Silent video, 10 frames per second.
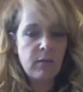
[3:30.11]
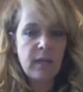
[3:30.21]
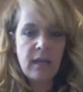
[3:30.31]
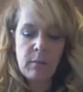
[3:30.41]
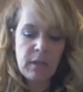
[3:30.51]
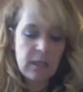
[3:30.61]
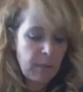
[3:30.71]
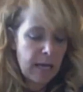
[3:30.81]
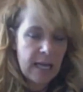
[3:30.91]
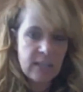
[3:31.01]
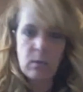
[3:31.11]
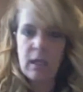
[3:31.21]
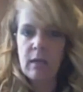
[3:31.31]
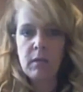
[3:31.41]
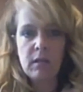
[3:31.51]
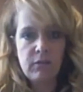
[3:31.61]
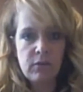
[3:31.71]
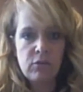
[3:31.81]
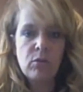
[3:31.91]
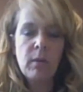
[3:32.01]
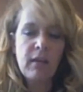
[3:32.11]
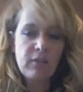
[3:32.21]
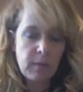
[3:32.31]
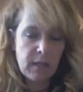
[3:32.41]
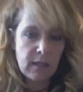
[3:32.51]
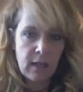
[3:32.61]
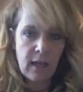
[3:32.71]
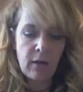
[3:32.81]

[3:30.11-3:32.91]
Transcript: We can't be in the past, we can't be in the future, we have to be in the